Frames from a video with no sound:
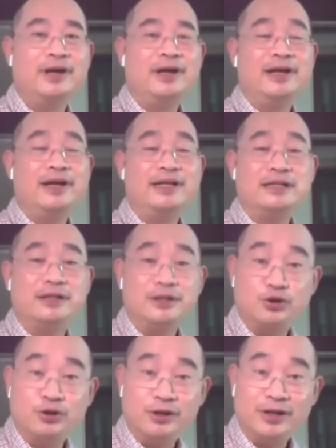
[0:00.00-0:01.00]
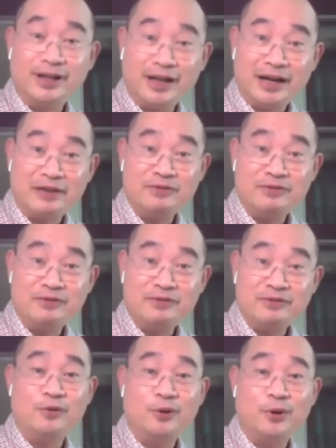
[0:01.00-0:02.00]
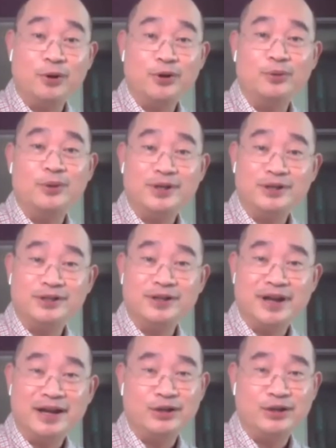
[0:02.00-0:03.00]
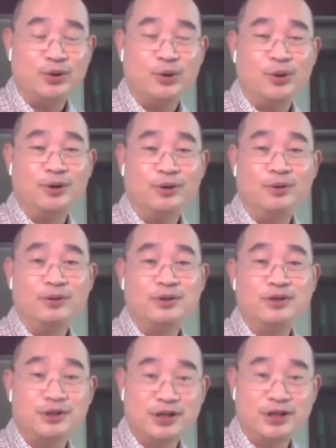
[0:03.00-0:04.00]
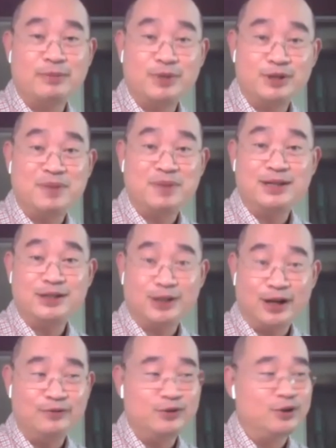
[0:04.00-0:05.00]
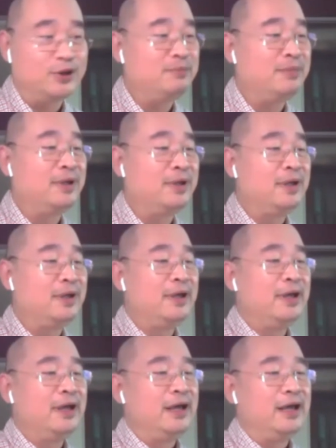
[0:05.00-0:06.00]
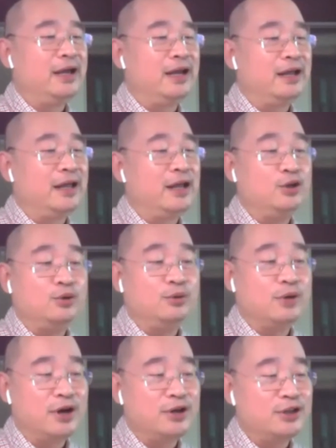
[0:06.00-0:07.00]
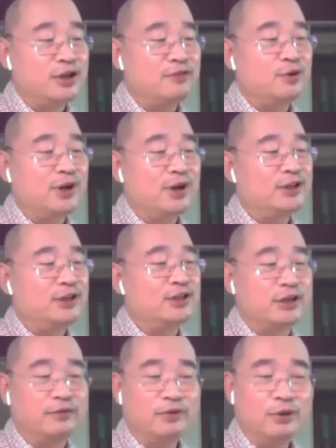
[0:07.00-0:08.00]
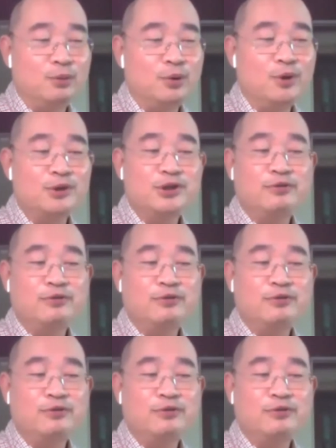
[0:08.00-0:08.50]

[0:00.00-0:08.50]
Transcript: That's literally a lifetime for, you know, internet or, you know, cyberspace lifetime. And you guys have collected several awards and